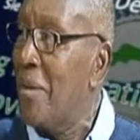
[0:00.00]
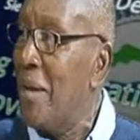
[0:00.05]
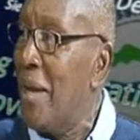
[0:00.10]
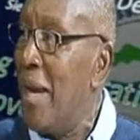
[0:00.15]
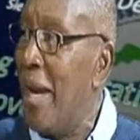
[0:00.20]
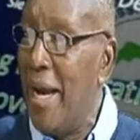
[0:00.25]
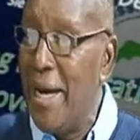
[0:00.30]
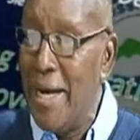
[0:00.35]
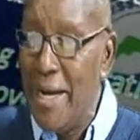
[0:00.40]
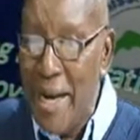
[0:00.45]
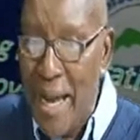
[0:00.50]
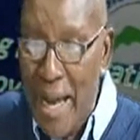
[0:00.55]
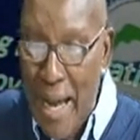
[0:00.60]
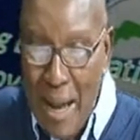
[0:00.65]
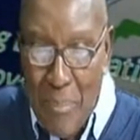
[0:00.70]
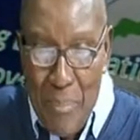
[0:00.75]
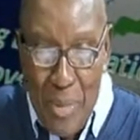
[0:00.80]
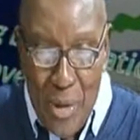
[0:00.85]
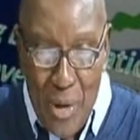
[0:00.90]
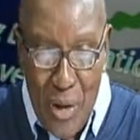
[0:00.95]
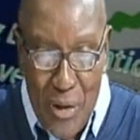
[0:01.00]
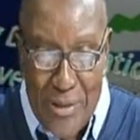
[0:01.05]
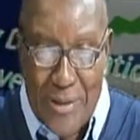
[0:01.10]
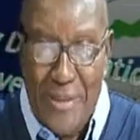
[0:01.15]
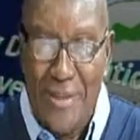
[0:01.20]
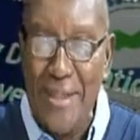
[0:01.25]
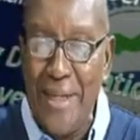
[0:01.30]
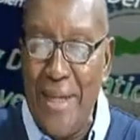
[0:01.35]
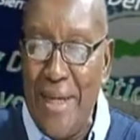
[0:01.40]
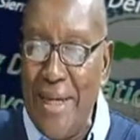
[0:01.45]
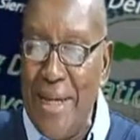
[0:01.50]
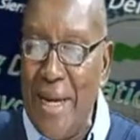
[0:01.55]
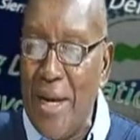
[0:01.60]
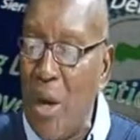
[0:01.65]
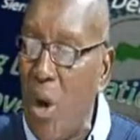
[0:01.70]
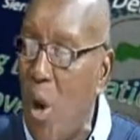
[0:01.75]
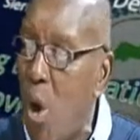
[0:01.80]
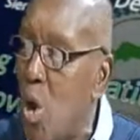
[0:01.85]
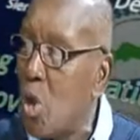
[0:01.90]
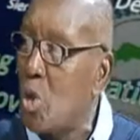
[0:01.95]
And I've been not seeing they
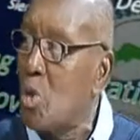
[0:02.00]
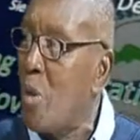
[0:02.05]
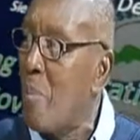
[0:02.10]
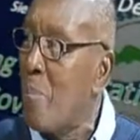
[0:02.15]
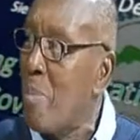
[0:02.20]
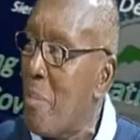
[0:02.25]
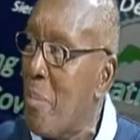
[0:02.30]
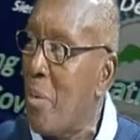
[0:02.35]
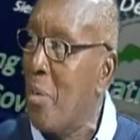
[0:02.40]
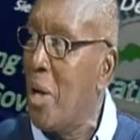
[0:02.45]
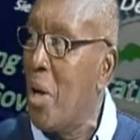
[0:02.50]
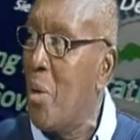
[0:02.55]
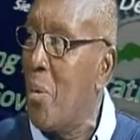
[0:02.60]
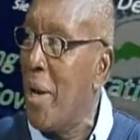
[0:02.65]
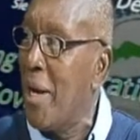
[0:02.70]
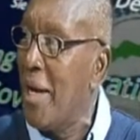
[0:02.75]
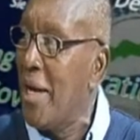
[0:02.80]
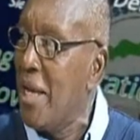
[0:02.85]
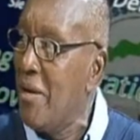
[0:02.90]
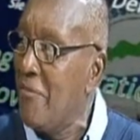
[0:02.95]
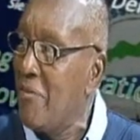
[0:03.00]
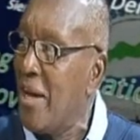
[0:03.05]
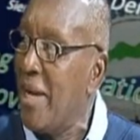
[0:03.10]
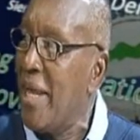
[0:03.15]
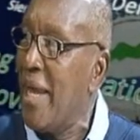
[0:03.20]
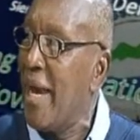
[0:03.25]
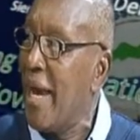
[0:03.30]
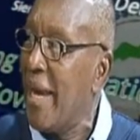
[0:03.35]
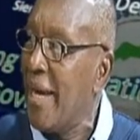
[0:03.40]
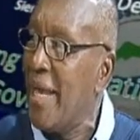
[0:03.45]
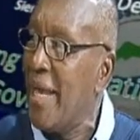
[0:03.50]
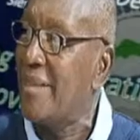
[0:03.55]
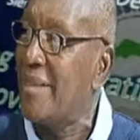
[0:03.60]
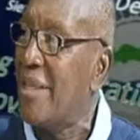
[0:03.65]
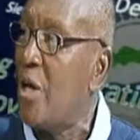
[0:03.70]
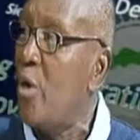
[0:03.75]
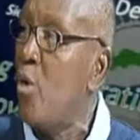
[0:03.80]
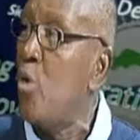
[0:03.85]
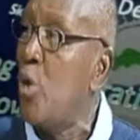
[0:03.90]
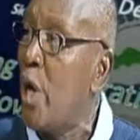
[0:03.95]
call some people that will live in an area. They
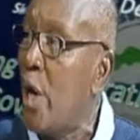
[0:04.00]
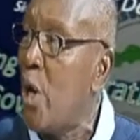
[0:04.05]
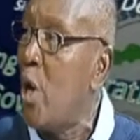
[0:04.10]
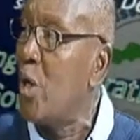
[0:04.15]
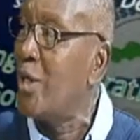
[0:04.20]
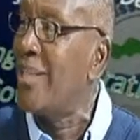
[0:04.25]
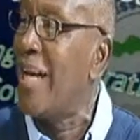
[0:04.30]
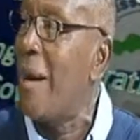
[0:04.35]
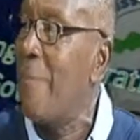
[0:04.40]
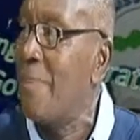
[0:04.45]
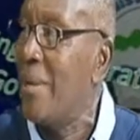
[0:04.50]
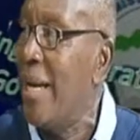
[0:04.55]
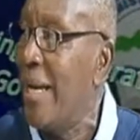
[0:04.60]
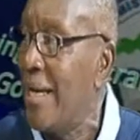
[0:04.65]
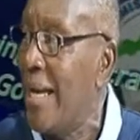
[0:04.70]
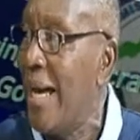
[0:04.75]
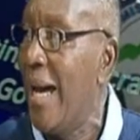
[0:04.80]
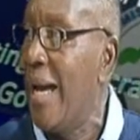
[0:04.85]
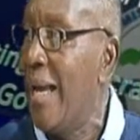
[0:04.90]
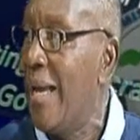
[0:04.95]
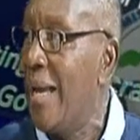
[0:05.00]
"Uno not tap yonder."